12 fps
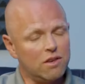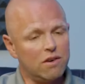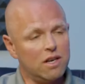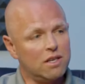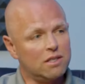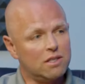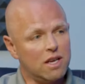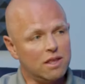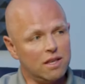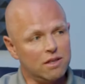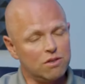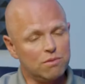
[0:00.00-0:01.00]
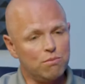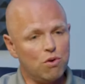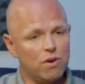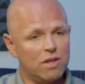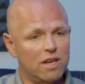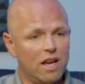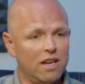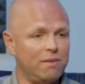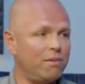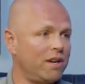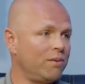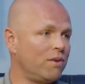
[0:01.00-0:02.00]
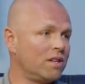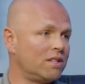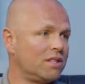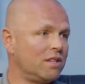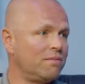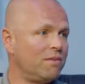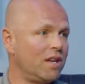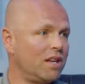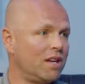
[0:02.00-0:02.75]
there is. I think there's more than anybody wants to admit.